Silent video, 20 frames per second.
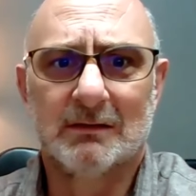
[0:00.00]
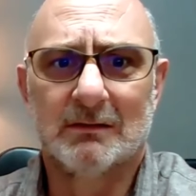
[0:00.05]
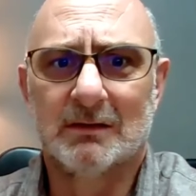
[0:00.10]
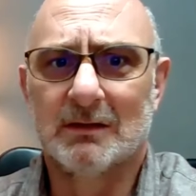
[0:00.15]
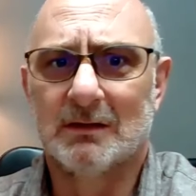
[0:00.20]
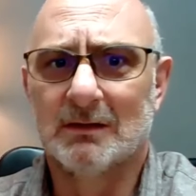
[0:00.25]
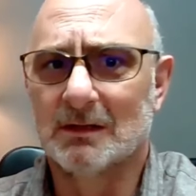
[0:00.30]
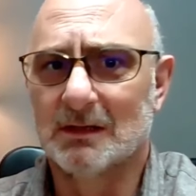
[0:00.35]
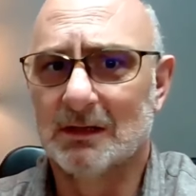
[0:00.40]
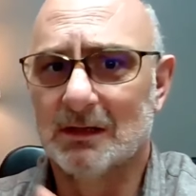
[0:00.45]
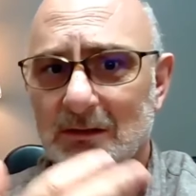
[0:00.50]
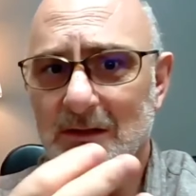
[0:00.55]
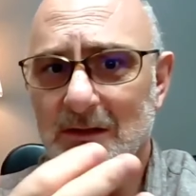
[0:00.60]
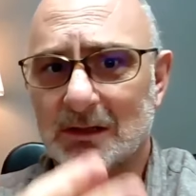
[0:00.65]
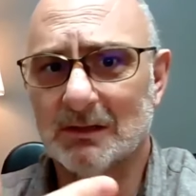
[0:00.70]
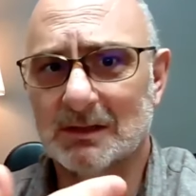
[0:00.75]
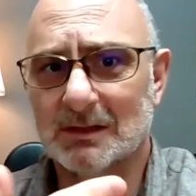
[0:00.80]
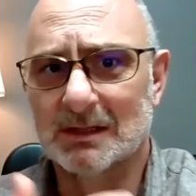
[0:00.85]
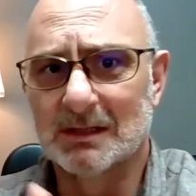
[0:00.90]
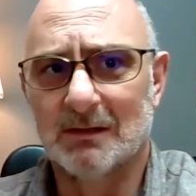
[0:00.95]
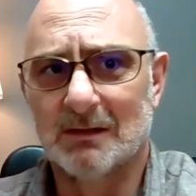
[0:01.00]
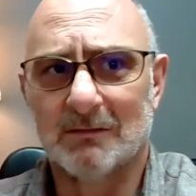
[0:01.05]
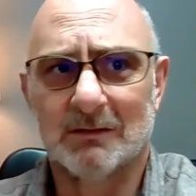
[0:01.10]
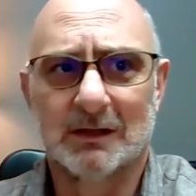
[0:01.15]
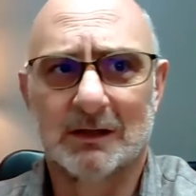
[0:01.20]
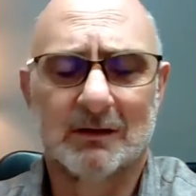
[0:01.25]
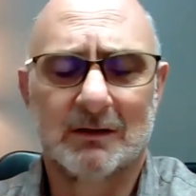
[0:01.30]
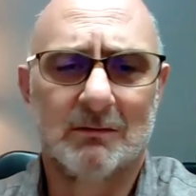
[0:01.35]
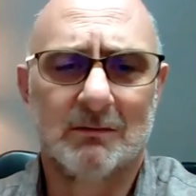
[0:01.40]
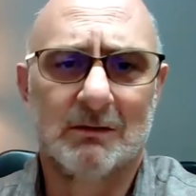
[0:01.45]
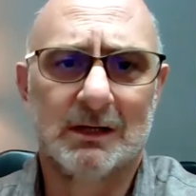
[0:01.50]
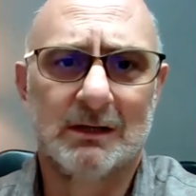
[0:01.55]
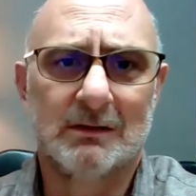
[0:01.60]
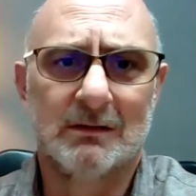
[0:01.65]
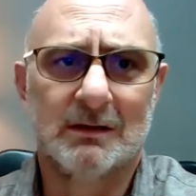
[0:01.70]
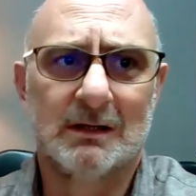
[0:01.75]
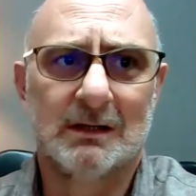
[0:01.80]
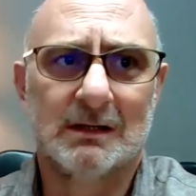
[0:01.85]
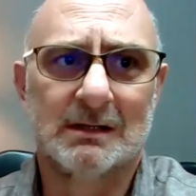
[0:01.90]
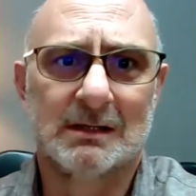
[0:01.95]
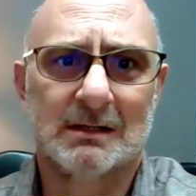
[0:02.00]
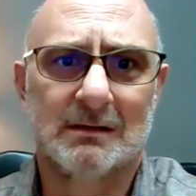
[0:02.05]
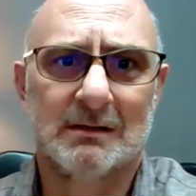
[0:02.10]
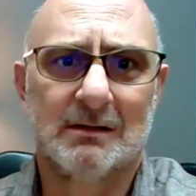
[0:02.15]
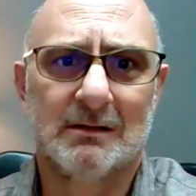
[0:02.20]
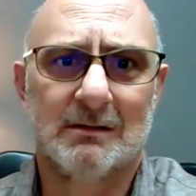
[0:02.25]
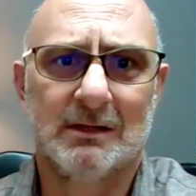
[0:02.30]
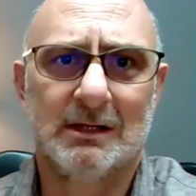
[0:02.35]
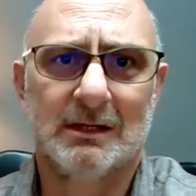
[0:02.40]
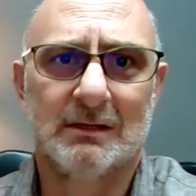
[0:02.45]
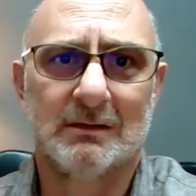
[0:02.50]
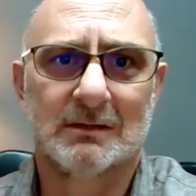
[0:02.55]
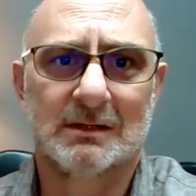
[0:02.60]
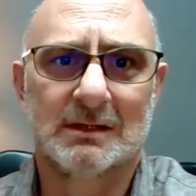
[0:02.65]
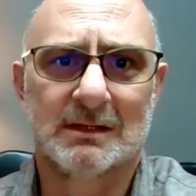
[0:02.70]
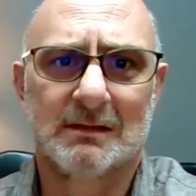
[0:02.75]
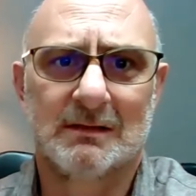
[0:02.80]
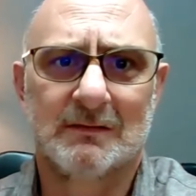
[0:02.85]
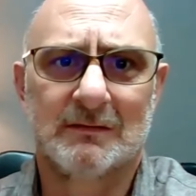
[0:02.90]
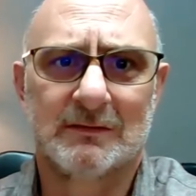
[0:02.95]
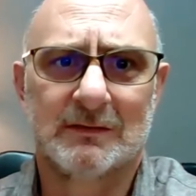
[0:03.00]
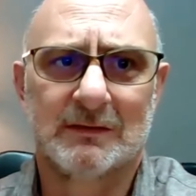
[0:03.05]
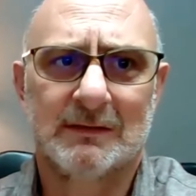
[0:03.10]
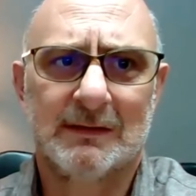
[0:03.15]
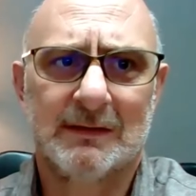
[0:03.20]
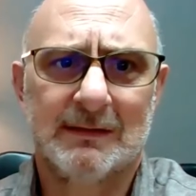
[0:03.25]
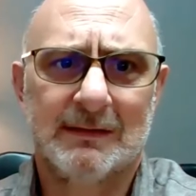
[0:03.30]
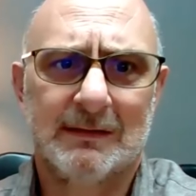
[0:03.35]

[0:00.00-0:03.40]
You can't load yourself like the way you guys are loading yourself."